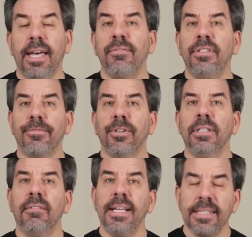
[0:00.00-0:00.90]
have
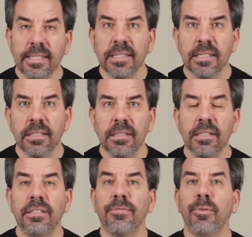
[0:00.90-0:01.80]
different licenses
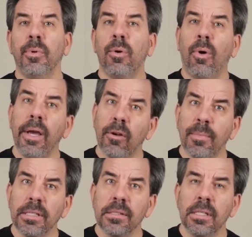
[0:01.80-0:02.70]
and different
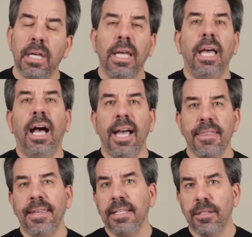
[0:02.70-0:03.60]
requirements. I
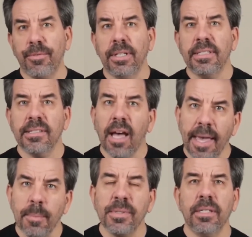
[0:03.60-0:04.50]
think different
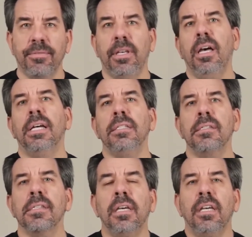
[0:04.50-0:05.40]
types of
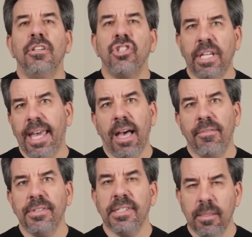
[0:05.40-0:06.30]
guns should
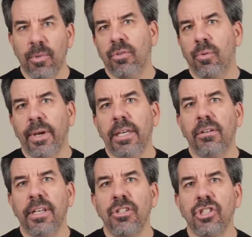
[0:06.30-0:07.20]
have similar
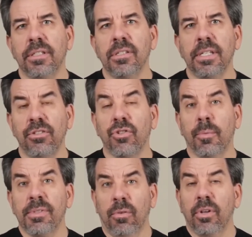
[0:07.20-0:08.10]
regulations in
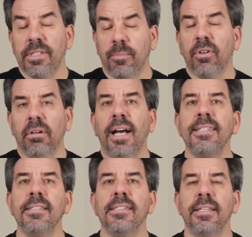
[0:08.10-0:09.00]
terms or similar
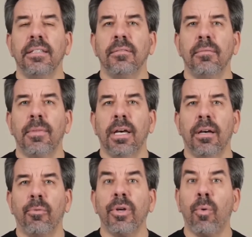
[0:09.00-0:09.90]
licensing
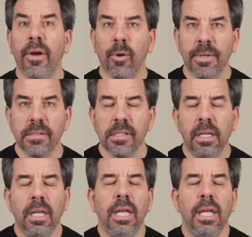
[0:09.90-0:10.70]
uh, requirements.